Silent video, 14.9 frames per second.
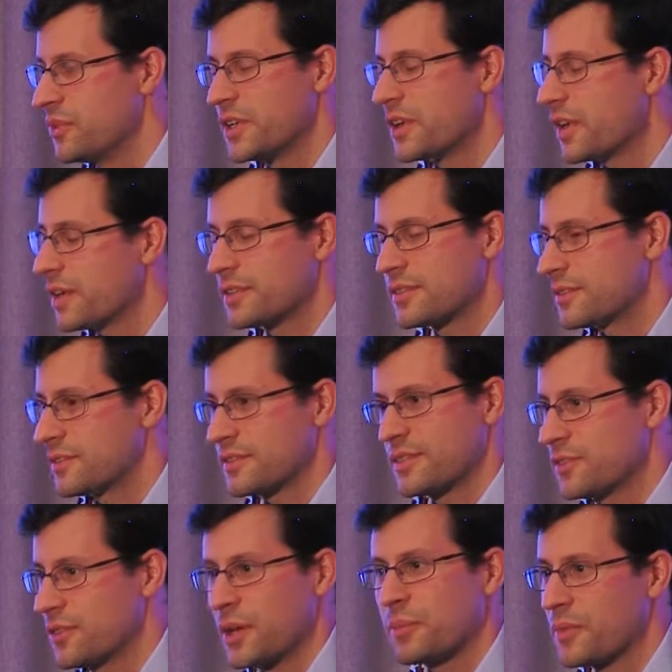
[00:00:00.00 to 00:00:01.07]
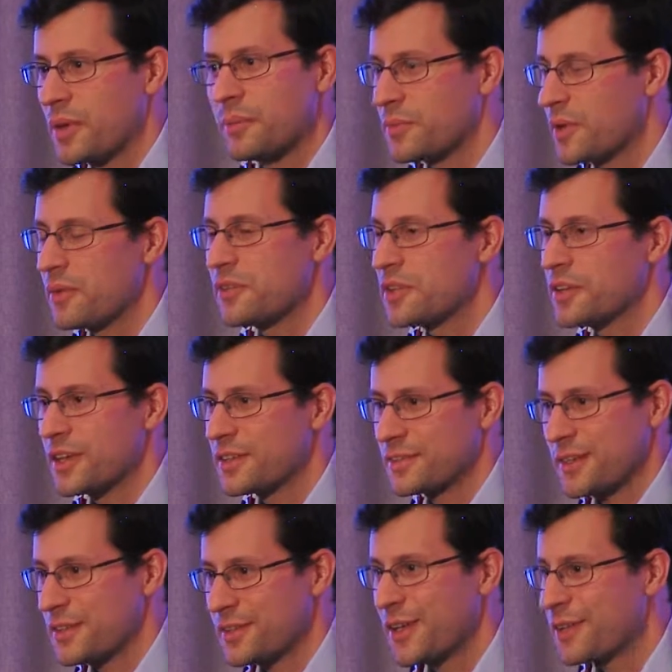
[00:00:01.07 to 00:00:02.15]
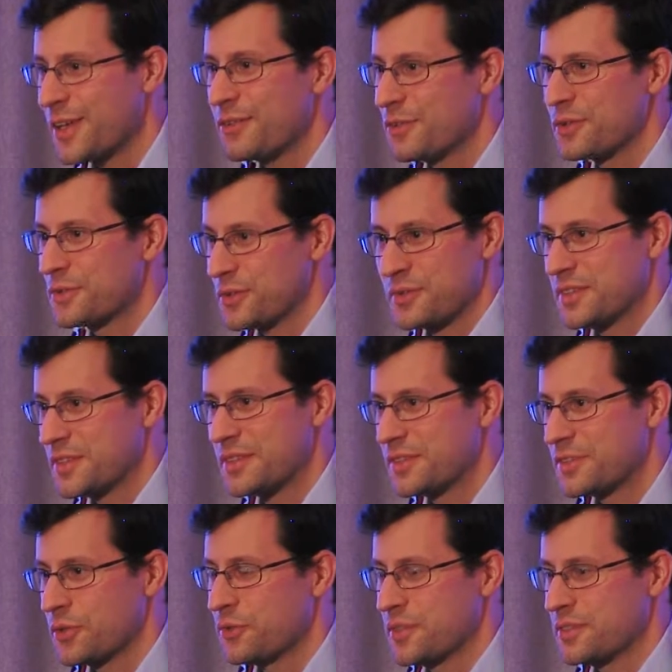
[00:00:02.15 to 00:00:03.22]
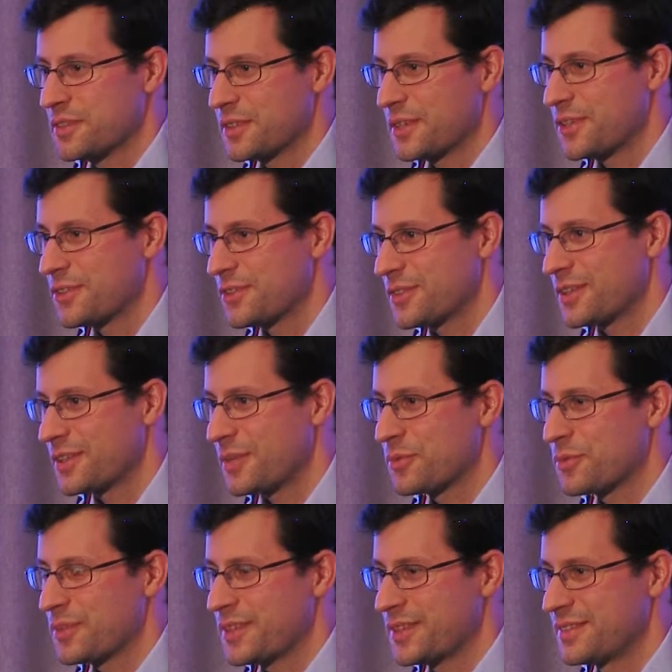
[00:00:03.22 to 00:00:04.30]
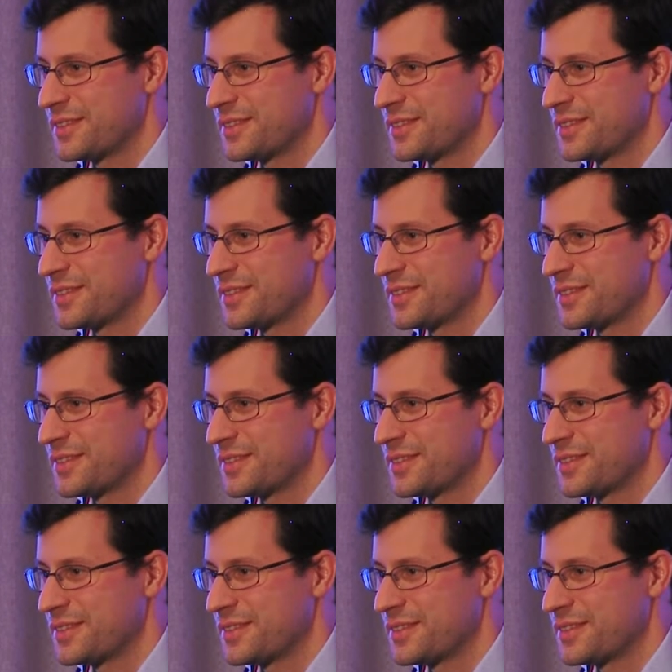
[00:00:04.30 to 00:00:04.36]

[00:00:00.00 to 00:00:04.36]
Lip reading: We're not at that level of sophistication yet, I'm afraid.